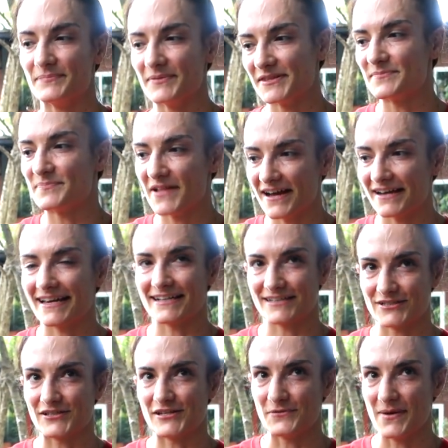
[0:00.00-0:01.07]
but the block
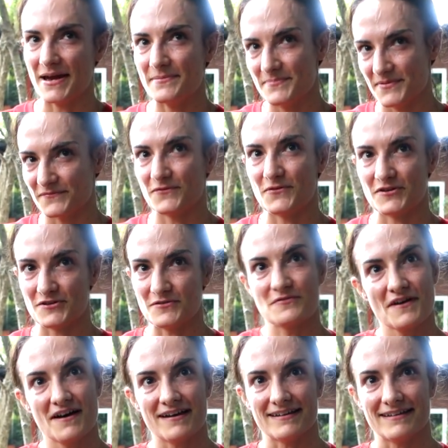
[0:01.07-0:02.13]
actually went before you
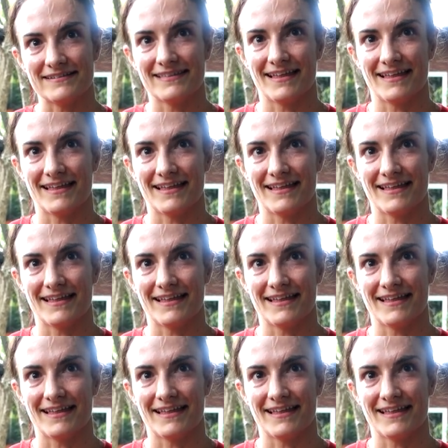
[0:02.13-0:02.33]
thought it.